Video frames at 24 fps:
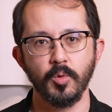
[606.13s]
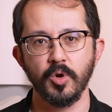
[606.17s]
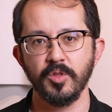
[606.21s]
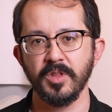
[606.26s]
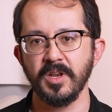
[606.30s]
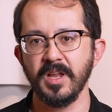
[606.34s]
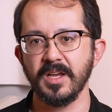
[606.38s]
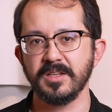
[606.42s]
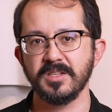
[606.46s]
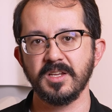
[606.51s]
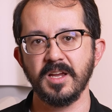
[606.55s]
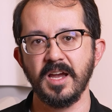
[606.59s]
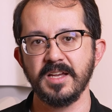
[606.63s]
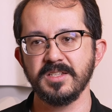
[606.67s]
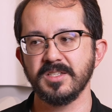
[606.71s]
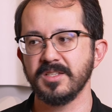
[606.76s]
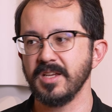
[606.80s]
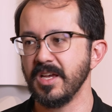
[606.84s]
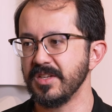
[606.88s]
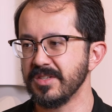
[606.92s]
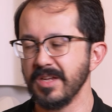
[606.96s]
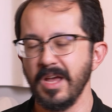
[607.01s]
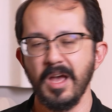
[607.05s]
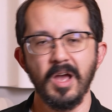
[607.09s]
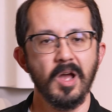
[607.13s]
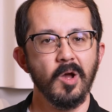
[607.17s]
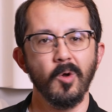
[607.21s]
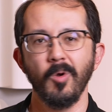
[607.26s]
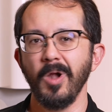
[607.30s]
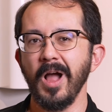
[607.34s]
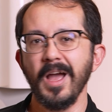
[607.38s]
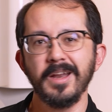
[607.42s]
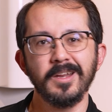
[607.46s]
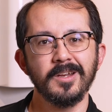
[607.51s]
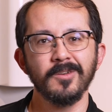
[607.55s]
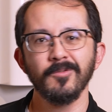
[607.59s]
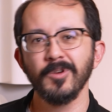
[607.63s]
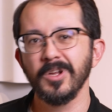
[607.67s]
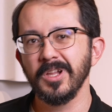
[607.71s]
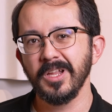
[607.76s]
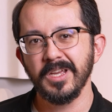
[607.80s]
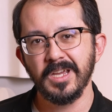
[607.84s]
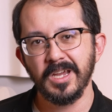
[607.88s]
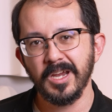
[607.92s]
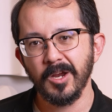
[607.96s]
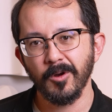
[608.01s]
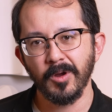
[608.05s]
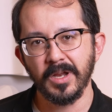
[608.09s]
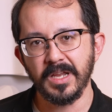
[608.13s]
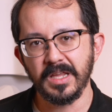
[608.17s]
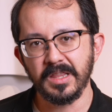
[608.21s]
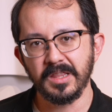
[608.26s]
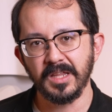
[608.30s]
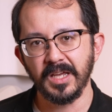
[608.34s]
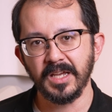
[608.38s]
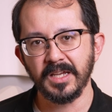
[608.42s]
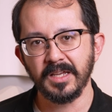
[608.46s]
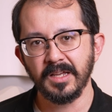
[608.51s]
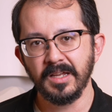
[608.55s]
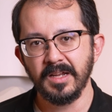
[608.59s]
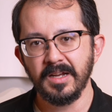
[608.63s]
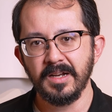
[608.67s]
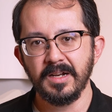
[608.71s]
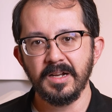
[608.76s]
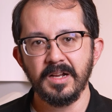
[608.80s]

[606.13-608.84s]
or the next guy says, well, I didn't really hear anything.